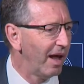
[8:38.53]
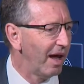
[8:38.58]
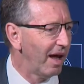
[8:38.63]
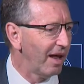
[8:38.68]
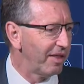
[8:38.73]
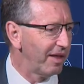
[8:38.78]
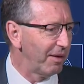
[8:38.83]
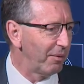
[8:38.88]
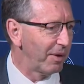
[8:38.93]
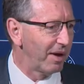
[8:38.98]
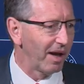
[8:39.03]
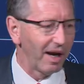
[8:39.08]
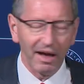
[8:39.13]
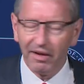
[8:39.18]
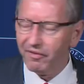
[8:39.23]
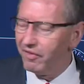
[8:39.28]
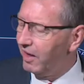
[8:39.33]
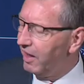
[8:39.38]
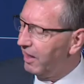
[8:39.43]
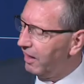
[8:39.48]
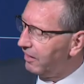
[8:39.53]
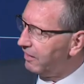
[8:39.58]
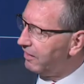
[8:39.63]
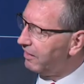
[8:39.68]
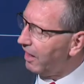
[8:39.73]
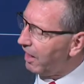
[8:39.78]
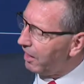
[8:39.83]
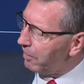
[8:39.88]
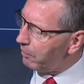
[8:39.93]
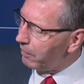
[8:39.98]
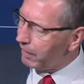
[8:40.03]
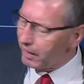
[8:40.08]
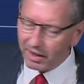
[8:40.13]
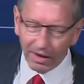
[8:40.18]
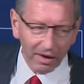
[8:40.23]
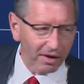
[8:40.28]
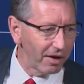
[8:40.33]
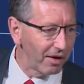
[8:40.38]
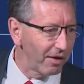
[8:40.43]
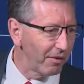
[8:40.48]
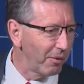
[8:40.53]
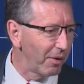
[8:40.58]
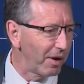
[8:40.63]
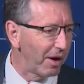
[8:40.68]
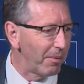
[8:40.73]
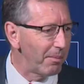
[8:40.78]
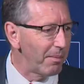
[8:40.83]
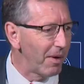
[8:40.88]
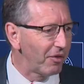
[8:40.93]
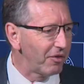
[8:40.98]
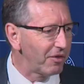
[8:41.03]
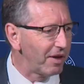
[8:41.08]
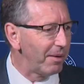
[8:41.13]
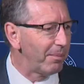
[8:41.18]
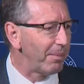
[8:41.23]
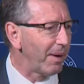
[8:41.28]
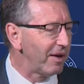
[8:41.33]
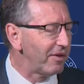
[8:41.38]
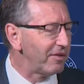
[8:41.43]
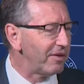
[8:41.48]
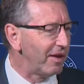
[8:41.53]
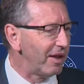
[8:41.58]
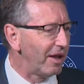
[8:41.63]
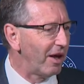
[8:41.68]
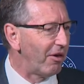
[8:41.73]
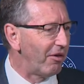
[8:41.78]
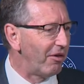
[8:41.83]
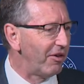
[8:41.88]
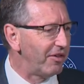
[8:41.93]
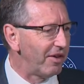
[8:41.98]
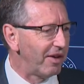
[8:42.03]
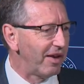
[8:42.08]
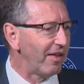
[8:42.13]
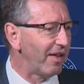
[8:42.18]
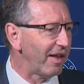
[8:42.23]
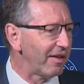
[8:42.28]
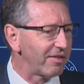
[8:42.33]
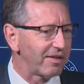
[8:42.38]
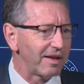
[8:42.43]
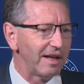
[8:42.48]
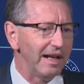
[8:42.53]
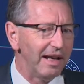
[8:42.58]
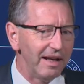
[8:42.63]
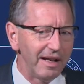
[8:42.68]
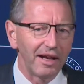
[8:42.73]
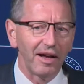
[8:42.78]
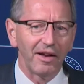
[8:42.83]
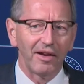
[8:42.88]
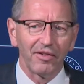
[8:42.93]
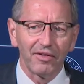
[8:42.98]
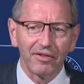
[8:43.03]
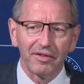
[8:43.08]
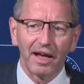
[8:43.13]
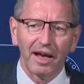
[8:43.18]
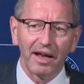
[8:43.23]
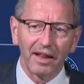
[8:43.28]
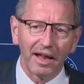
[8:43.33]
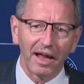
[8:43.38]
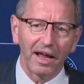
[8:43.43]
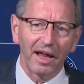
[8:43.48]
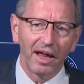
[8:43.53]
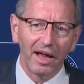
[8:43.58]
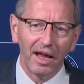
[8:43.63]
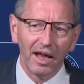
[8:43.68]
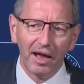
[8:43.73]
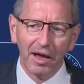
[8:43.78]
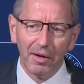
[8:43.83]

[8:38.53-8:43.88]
I think we're going to have a hard time. We're mostly based in the origin, and that's clearly going to stay there,